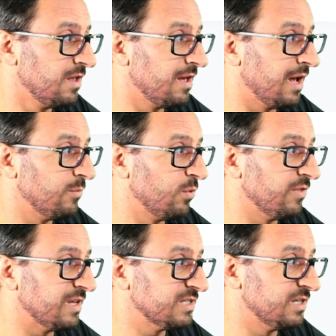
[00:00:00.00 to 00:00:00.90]
And what
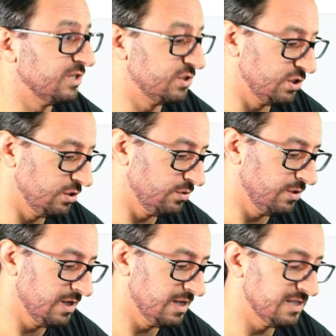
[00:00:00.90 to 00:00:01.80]
that's going to do
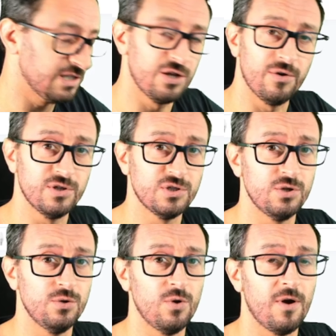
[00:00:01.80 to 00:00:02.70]
is it's going
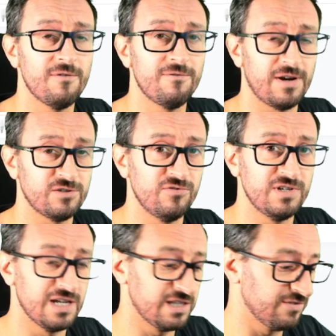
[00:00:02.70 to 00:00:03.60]
to factory
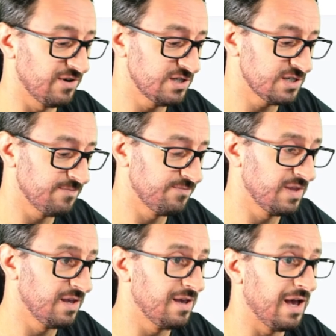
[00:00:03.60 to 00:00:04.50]
reset the device
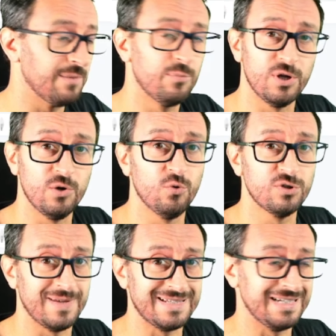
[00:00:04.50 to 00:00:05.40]
and put it
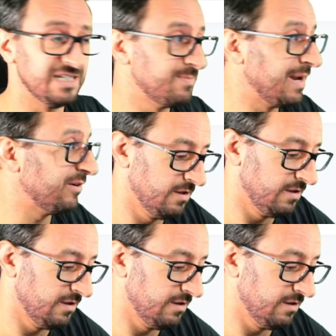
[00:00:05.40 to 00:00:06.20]
automatically into pairing mode.